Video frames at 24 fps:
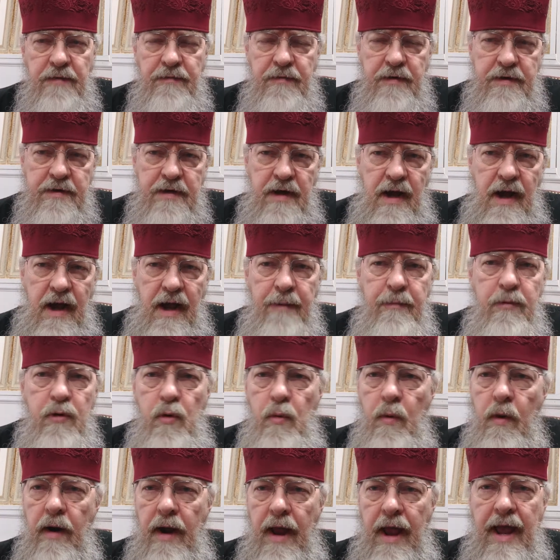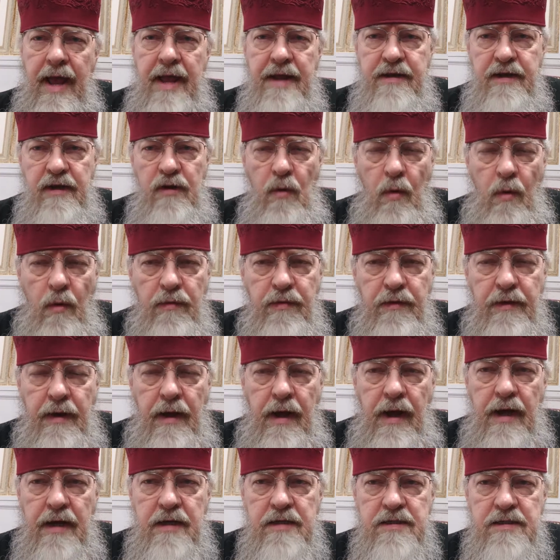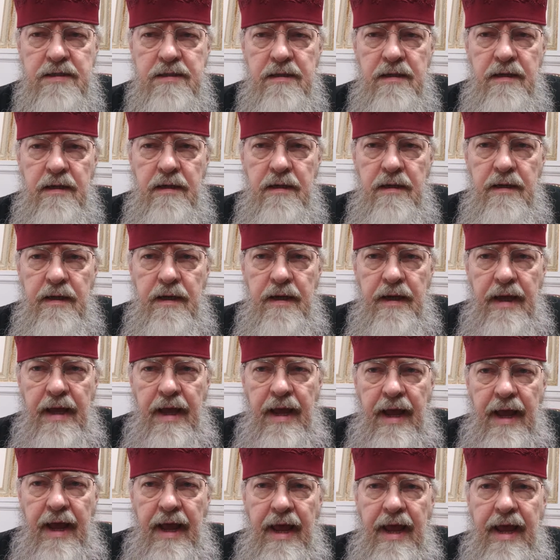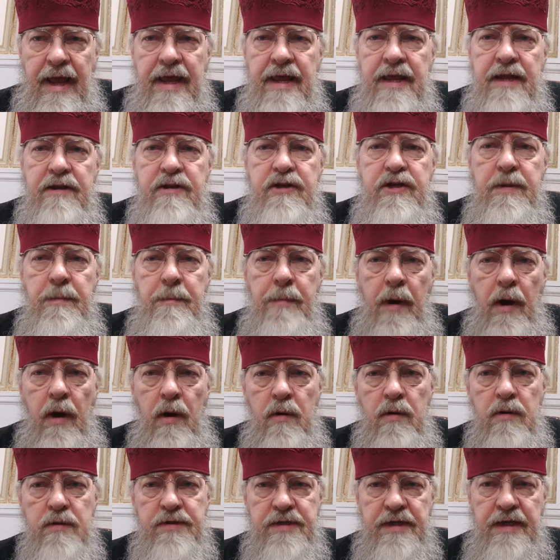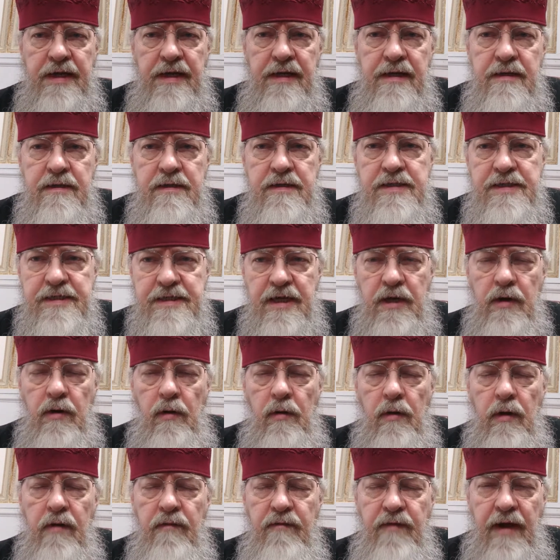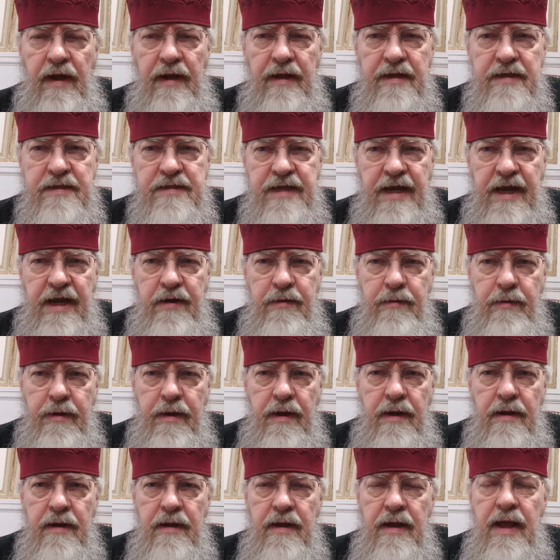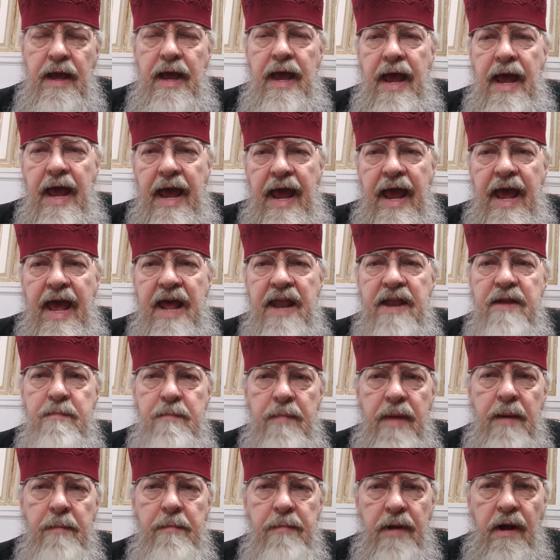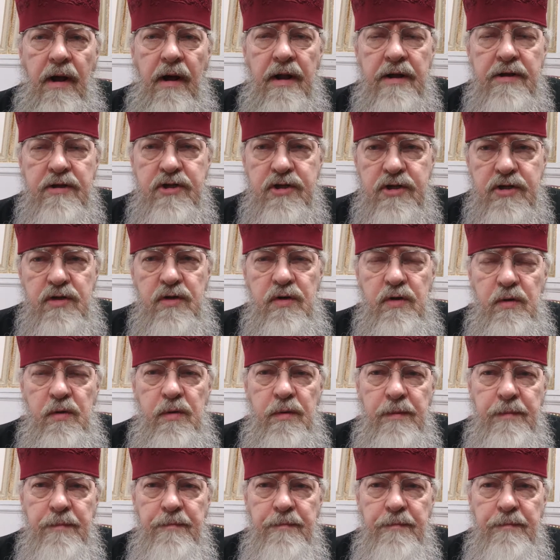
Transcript: at the time, who were anti-Orthodox, in deposing Cyril of Alexandria and Memnon too.